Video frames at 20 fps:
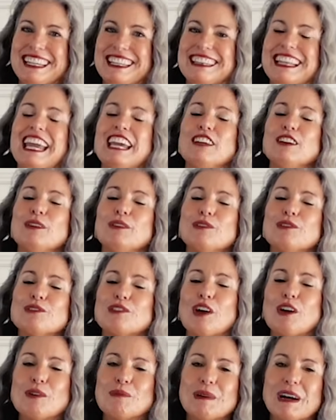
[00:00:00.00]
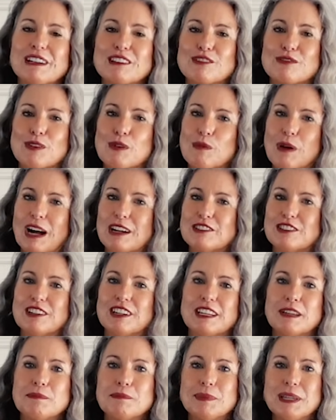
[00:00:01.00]
Thank you so much for
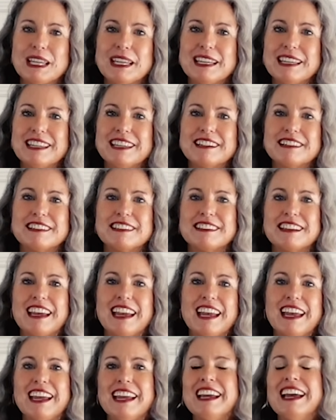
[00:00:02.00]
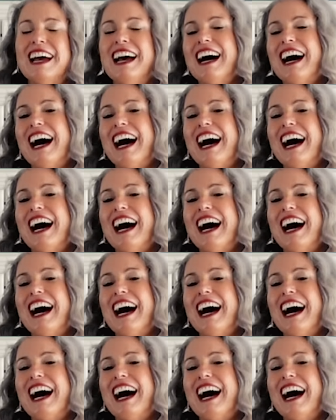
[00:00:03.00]
watching and being here today.